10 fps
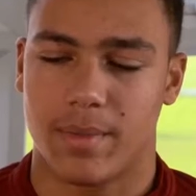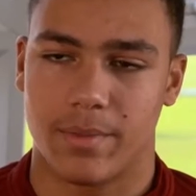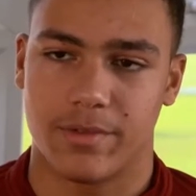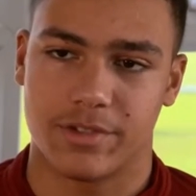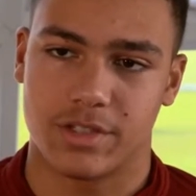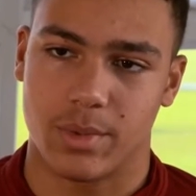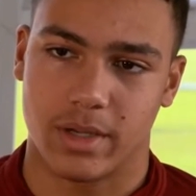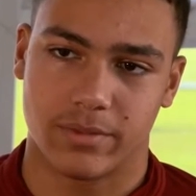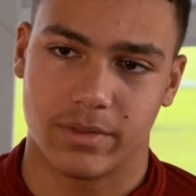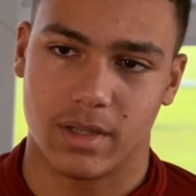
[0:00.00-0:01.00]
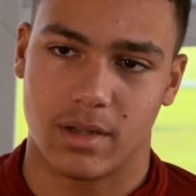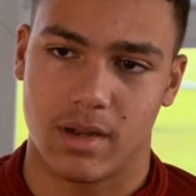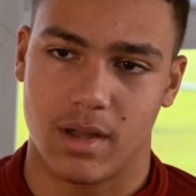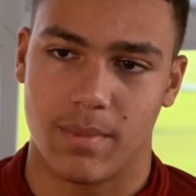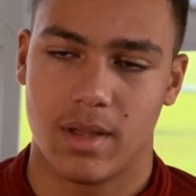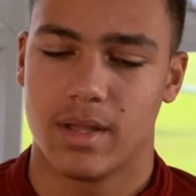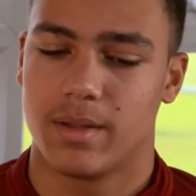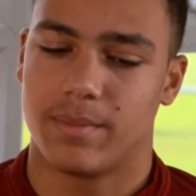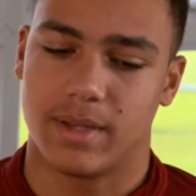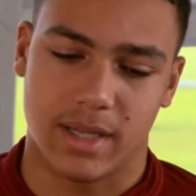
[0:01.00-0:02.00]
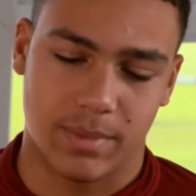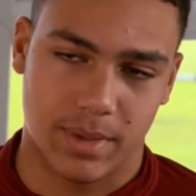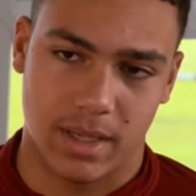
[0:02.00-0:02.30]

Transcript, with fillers: mum obviously working for the club, my dad